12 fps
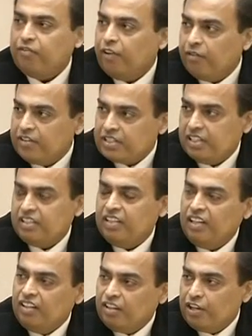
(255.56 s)
of your visit
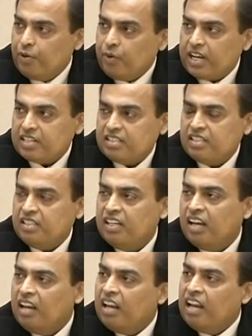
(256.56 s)
in the US
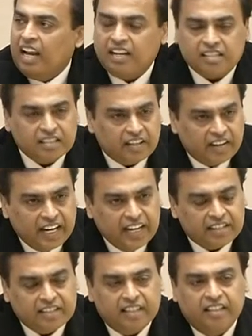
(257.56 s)
has
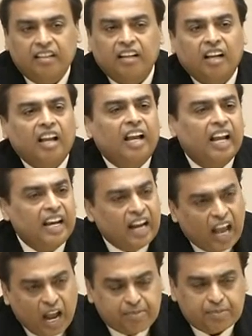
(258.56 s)
created an
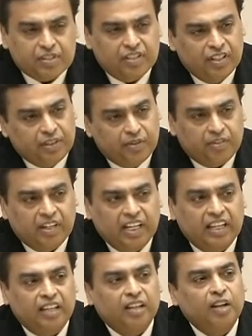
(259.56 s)
absolutely